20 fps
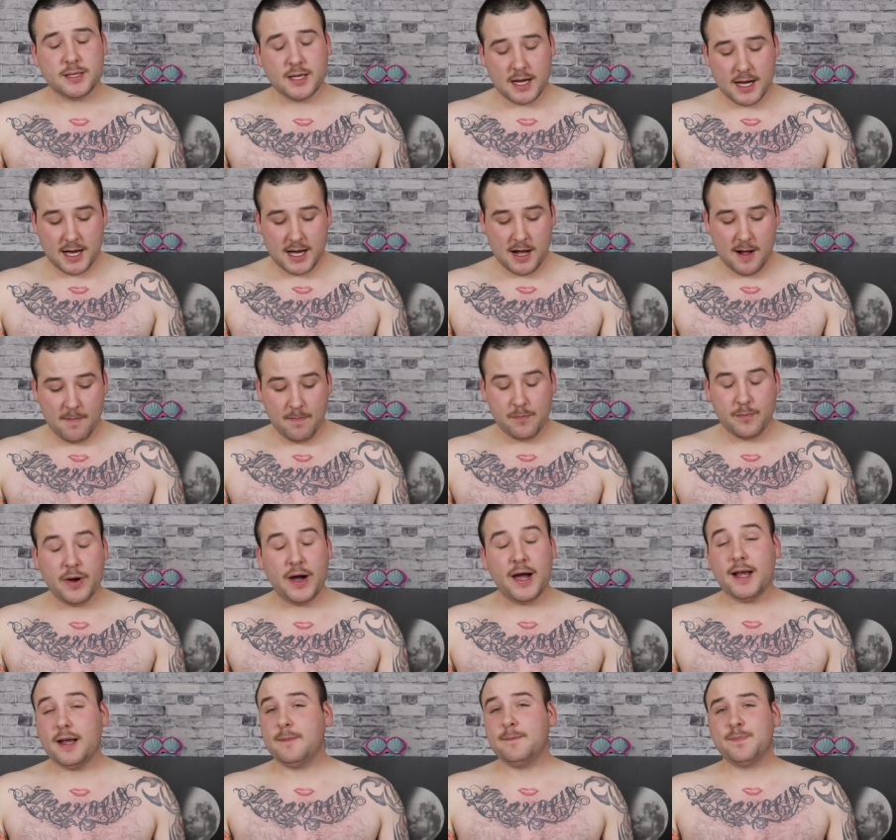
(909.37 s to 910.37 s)
Um,
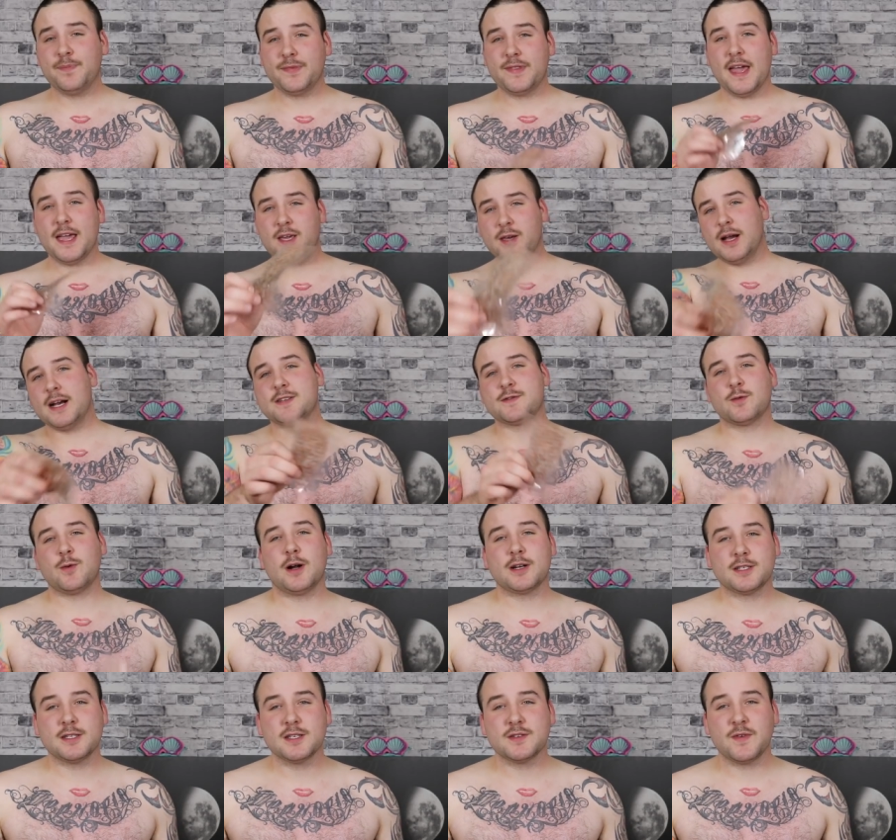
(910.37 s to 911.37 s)
but thank you guys for
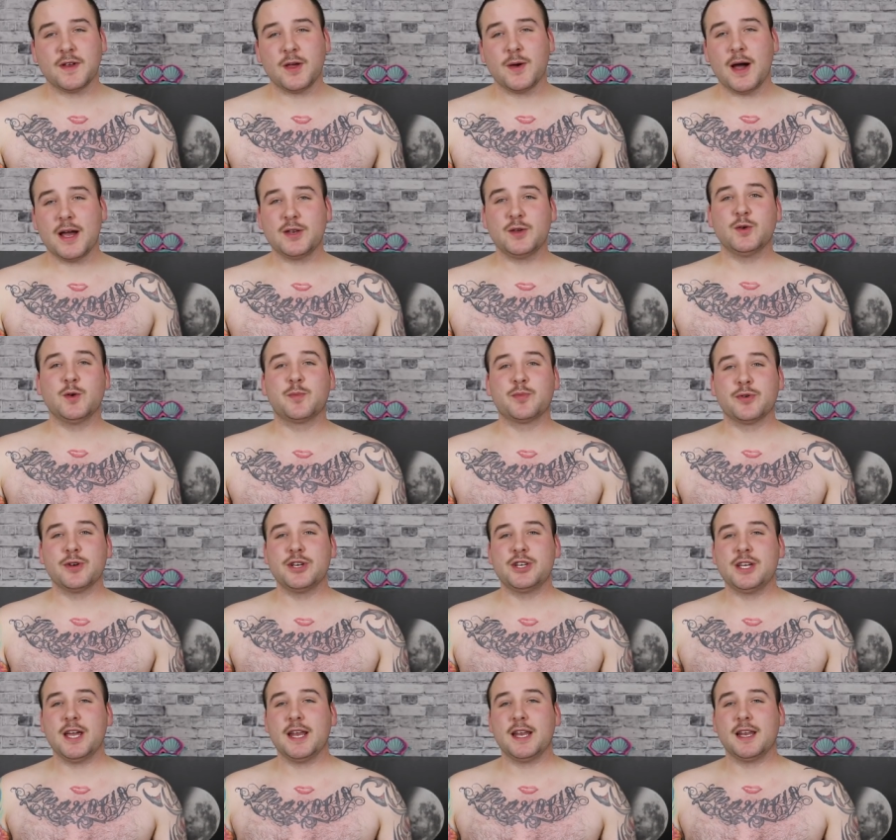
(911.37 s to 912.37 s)
watching this video. I do
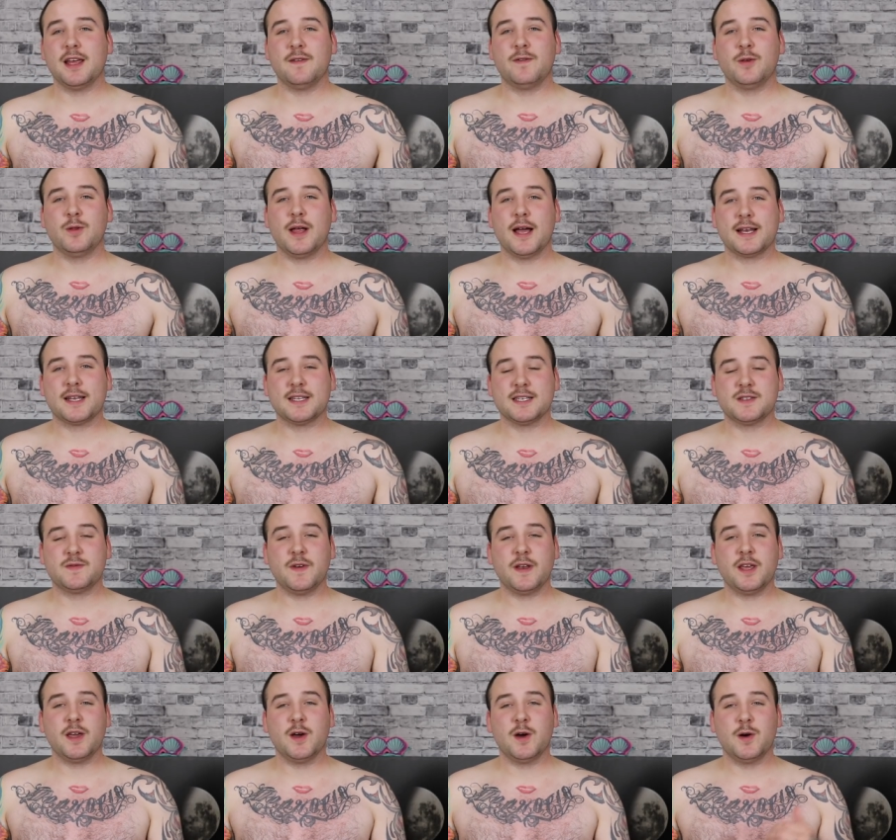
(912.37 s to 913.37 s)
appreciate it. If you like this
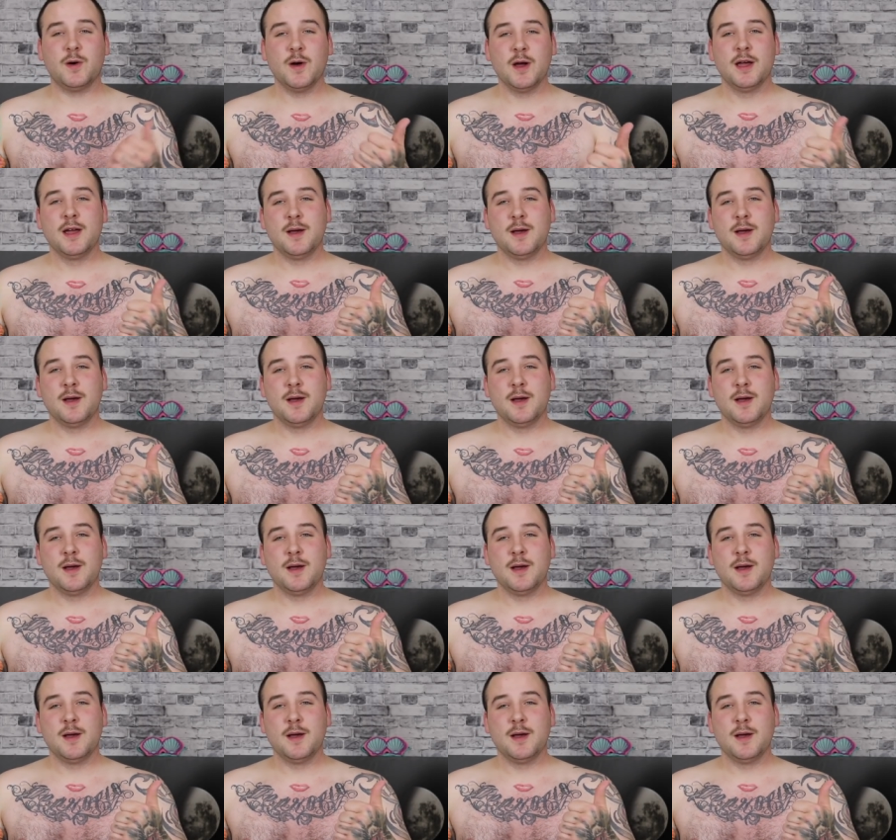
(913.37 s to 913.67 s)
video,